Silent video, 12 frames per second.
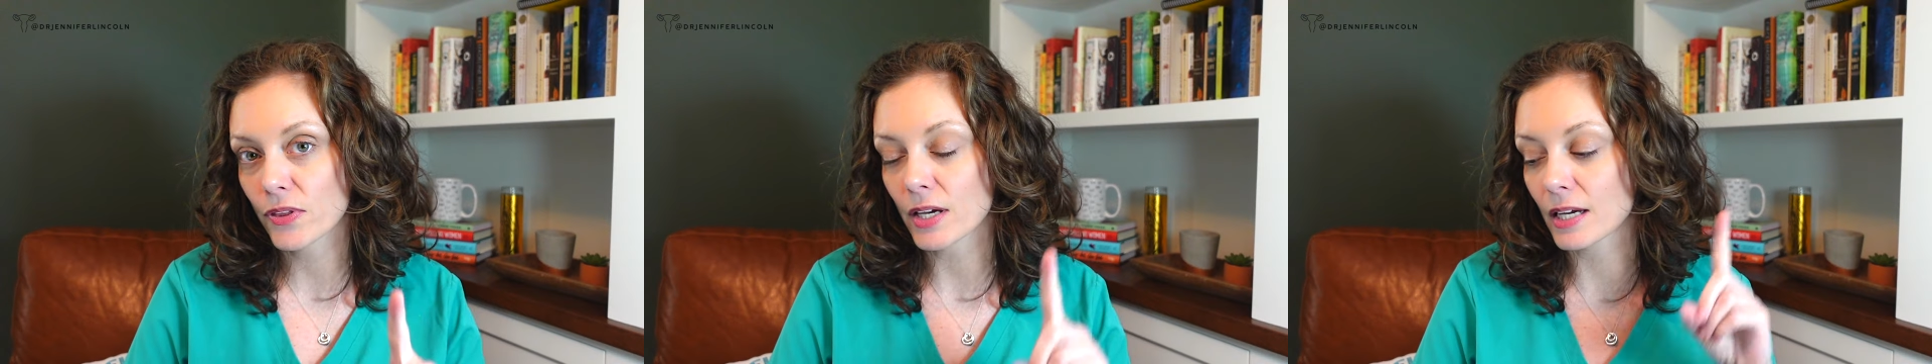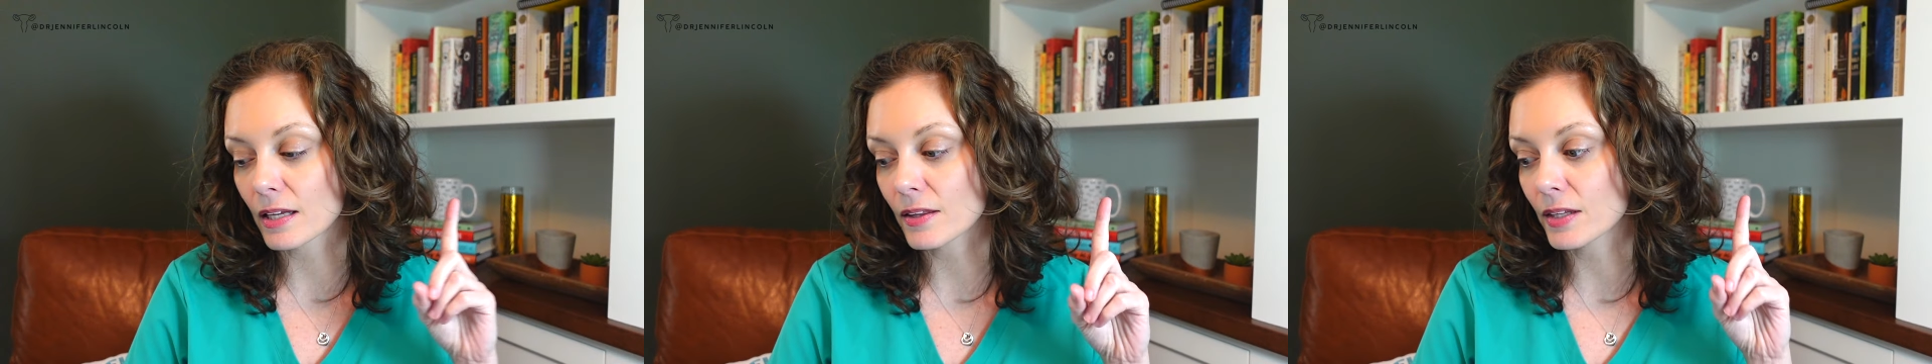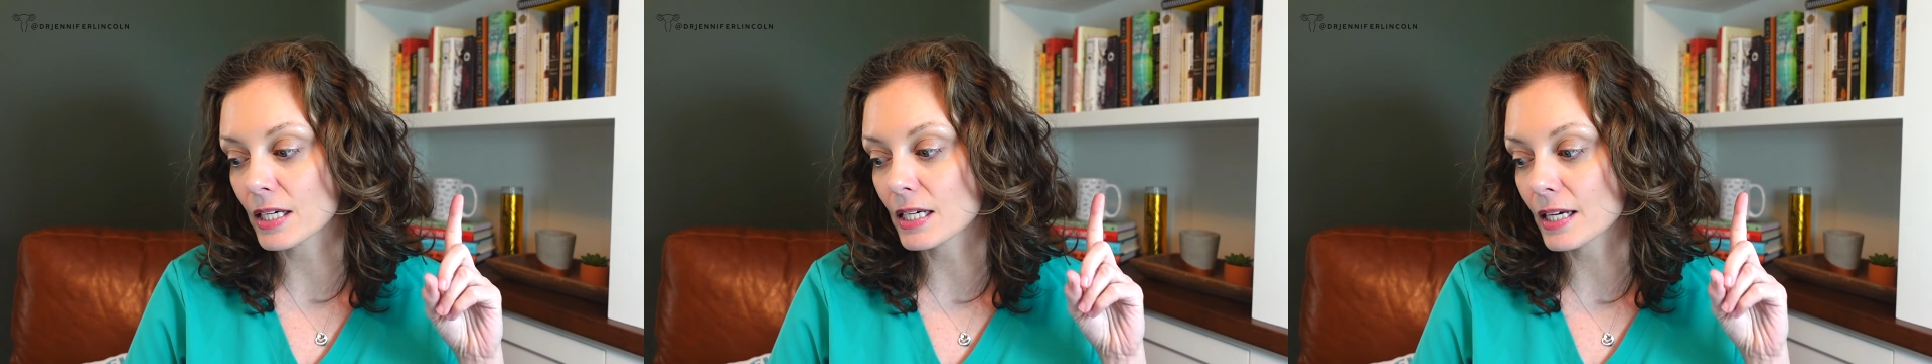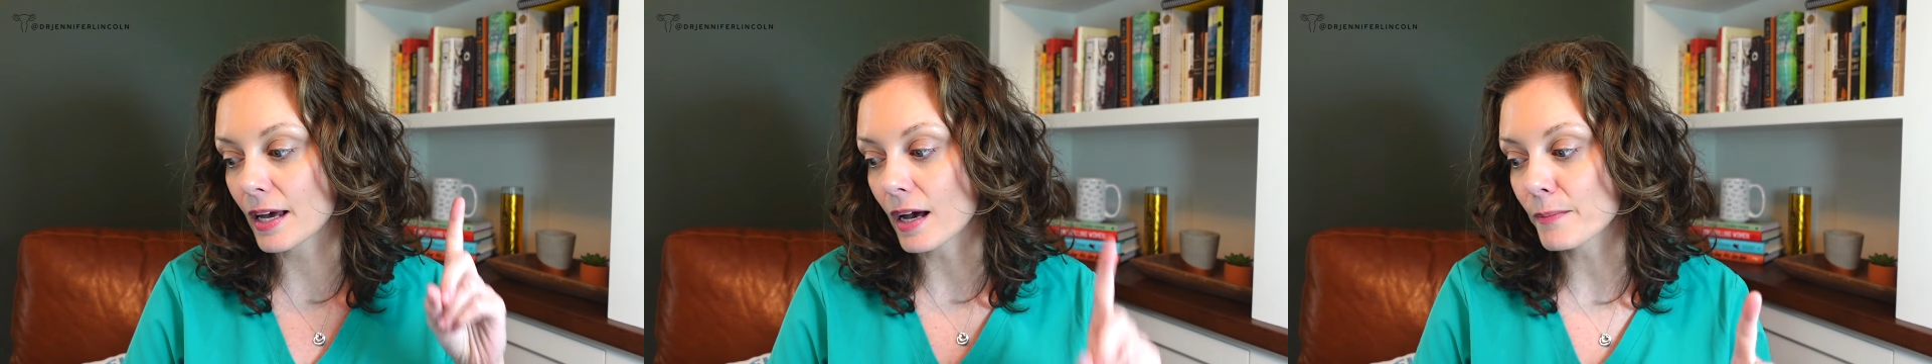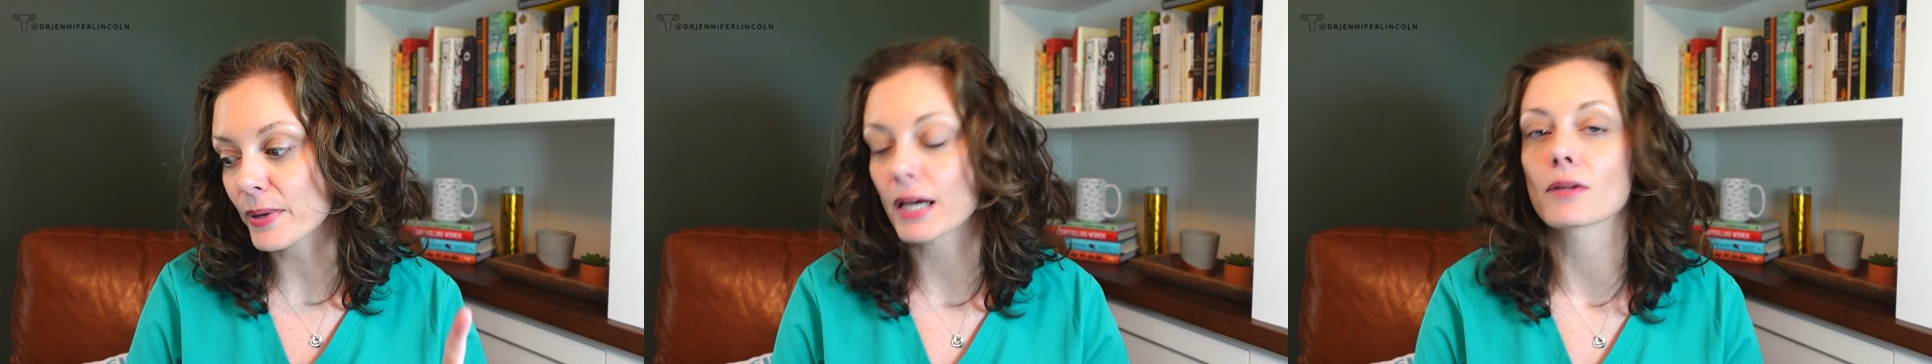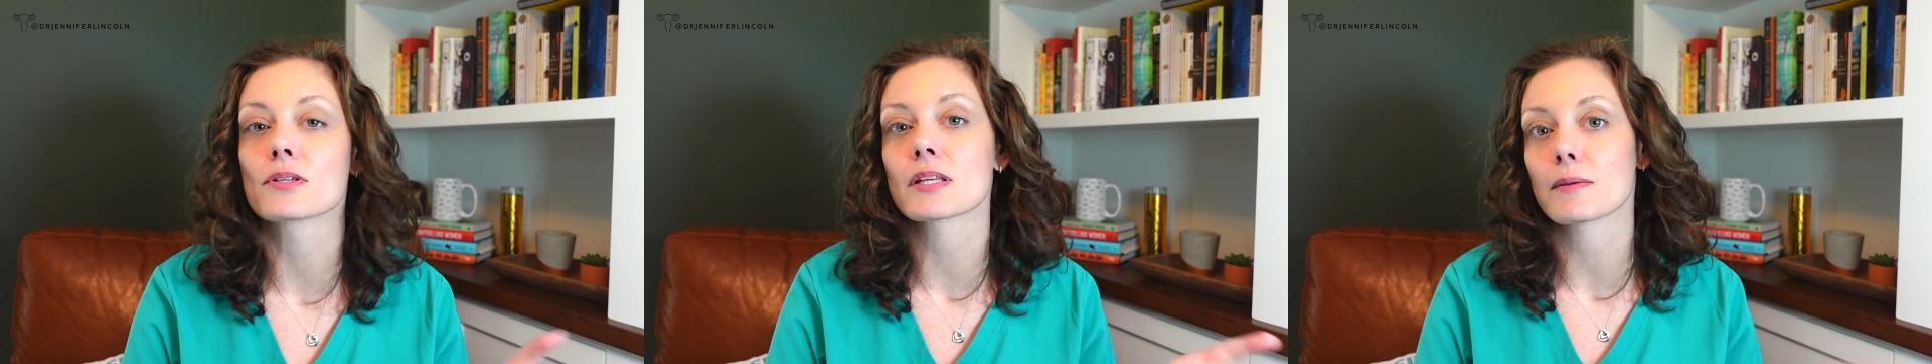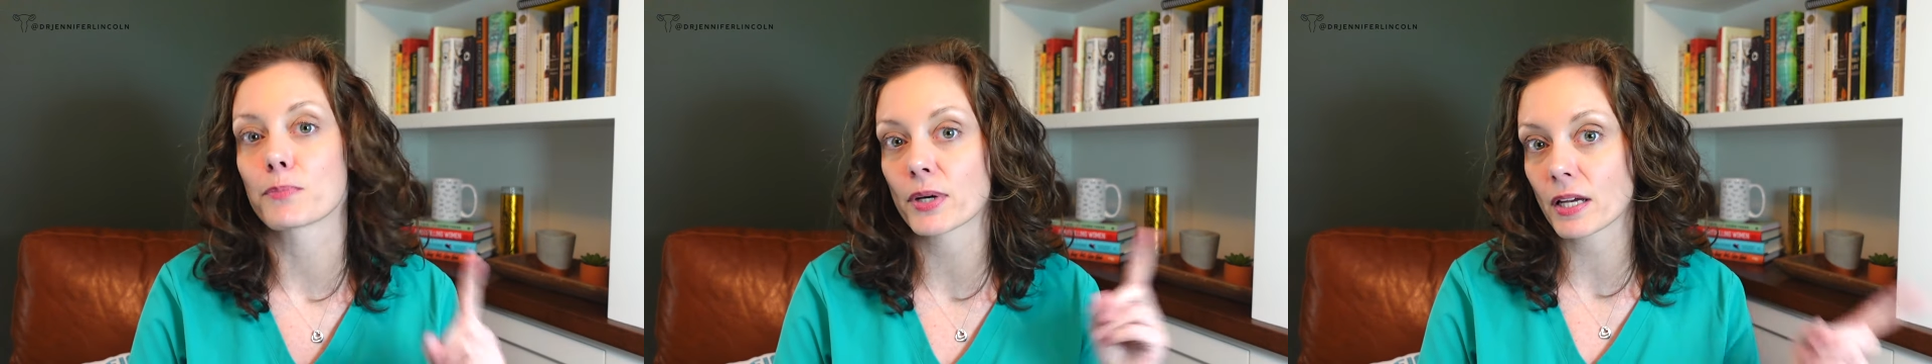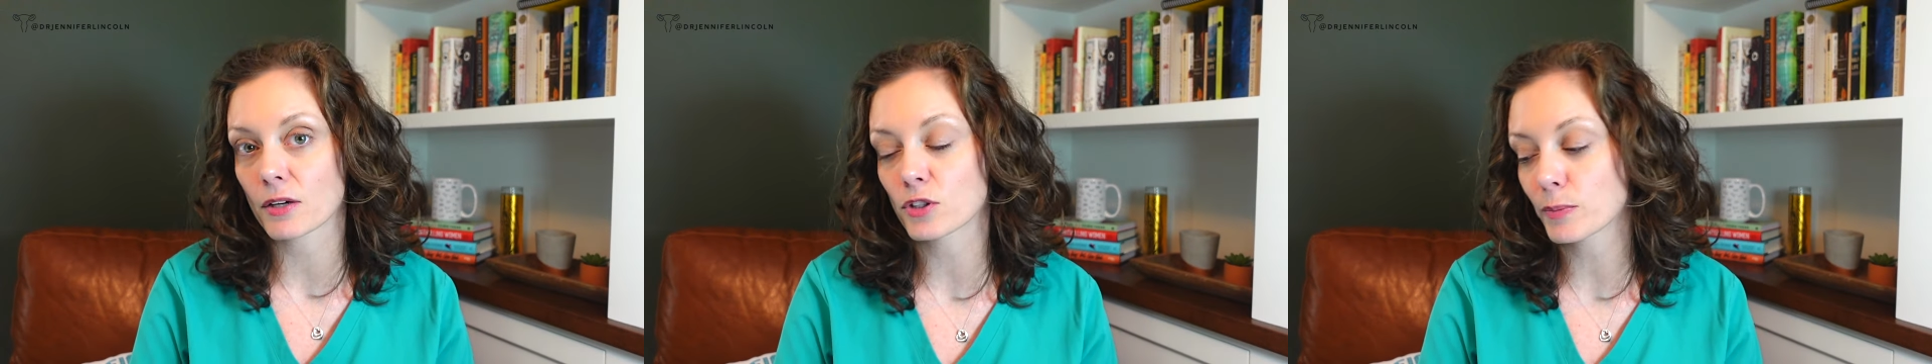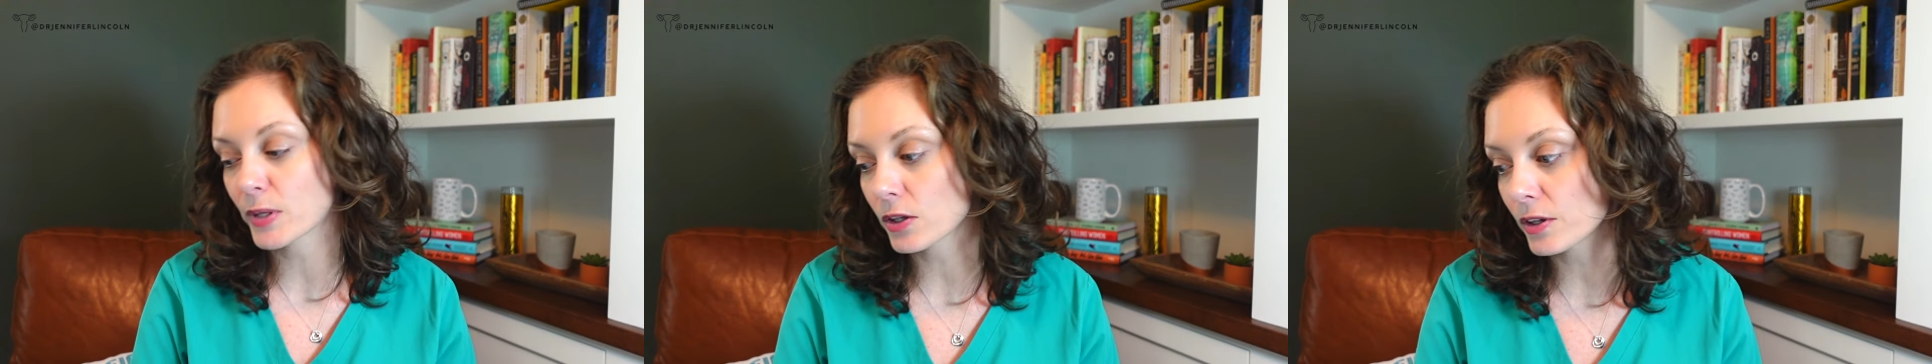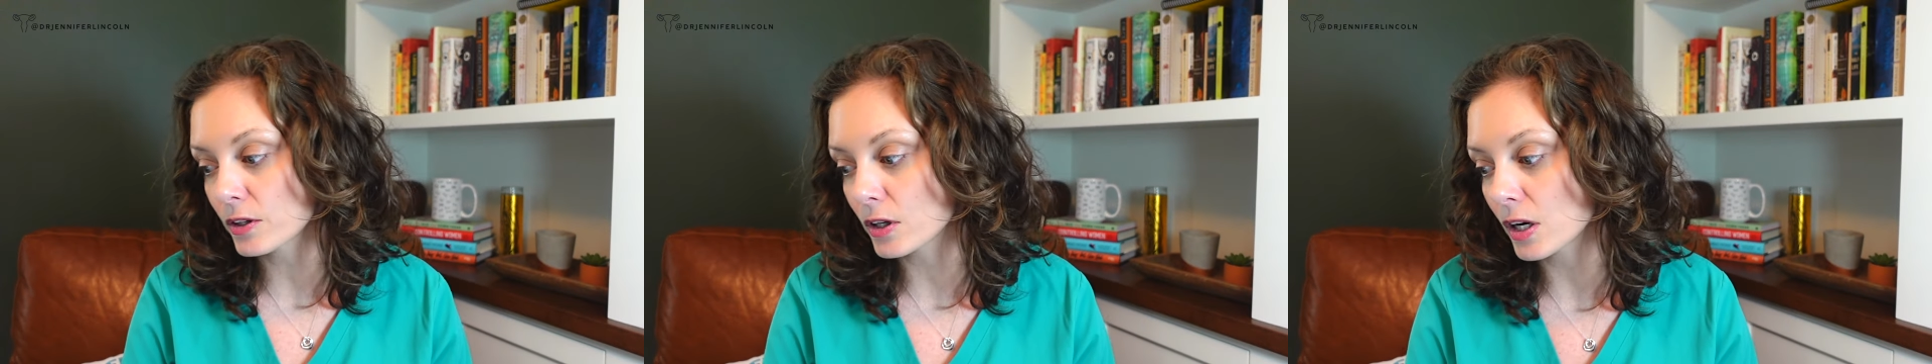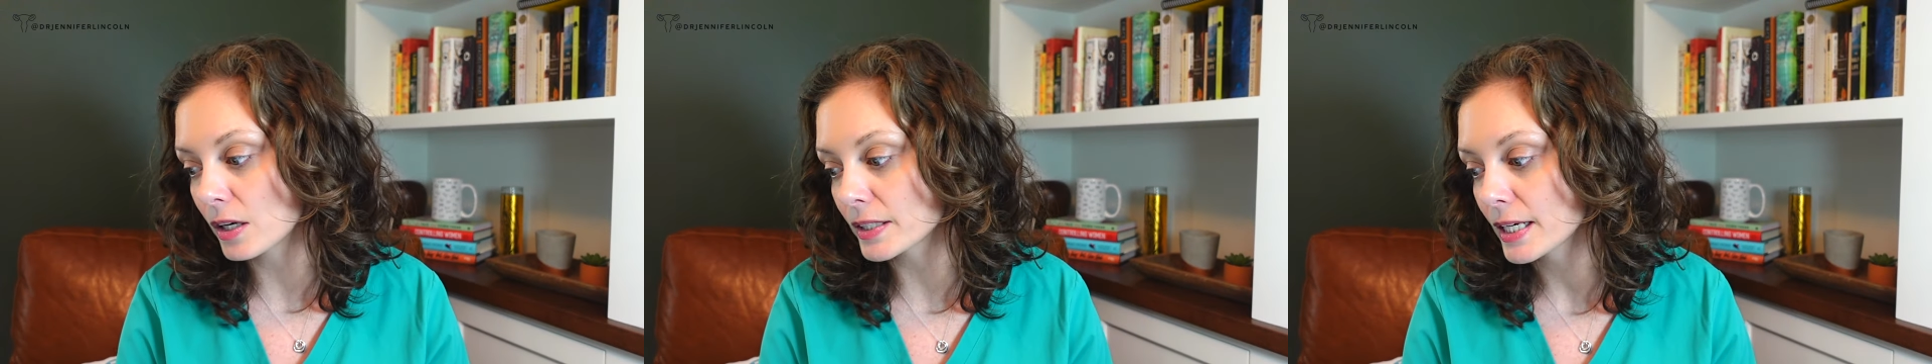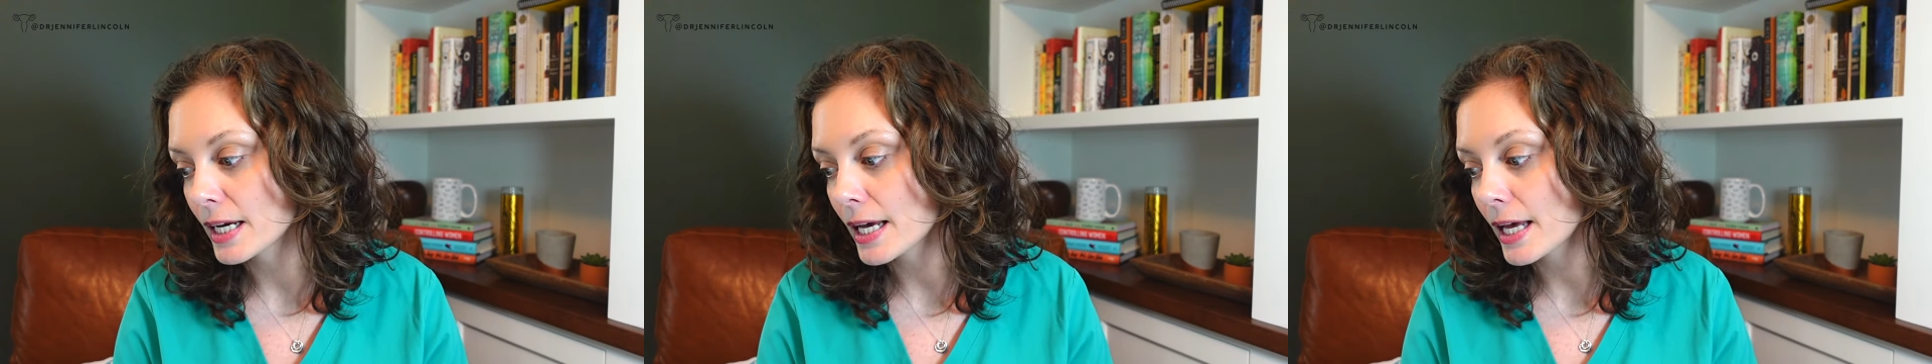thing, the compounds that bring on your period are called